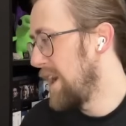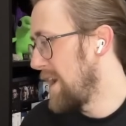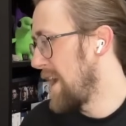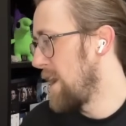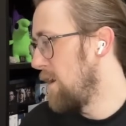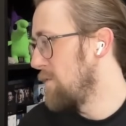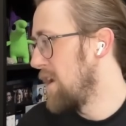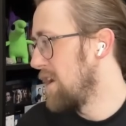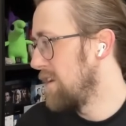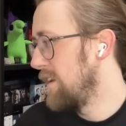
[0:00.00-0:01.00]
It ain't
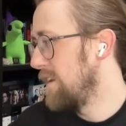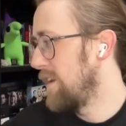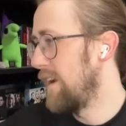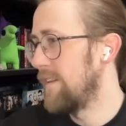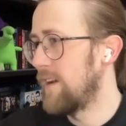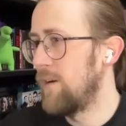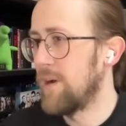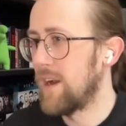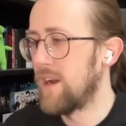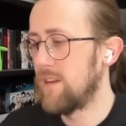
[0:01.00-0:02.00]
over until it's
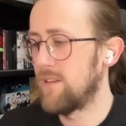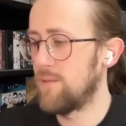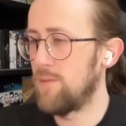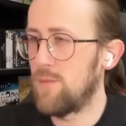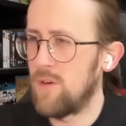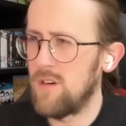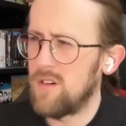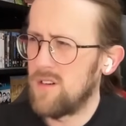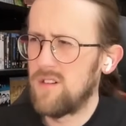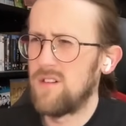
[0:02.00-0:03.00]
over.
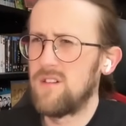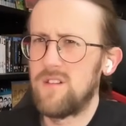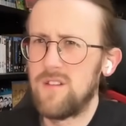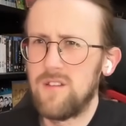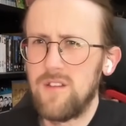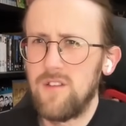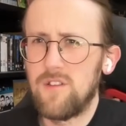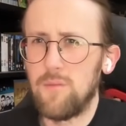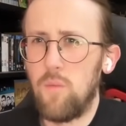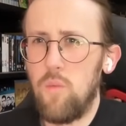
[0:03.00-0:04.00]
What? You
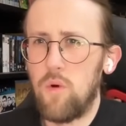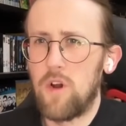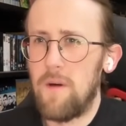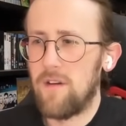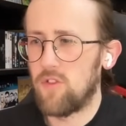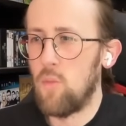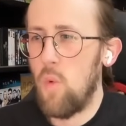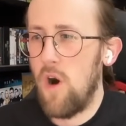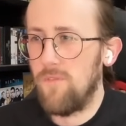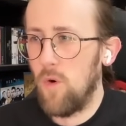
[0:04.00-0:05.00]
can come out some
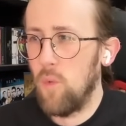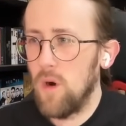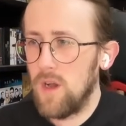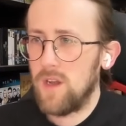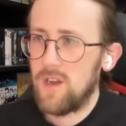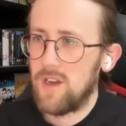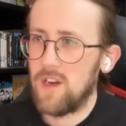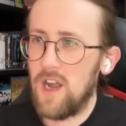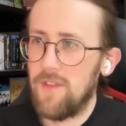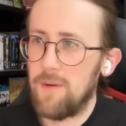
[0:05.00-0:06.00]
waffle.
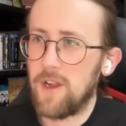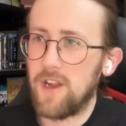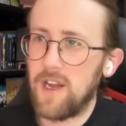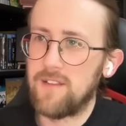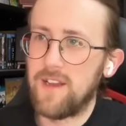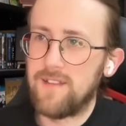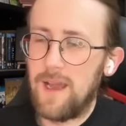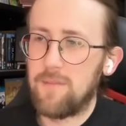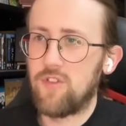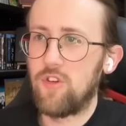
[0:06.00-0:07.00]
Alright, there we go, guys. That is
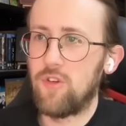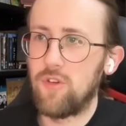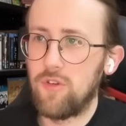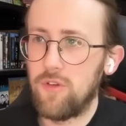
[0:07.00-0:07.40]
episode...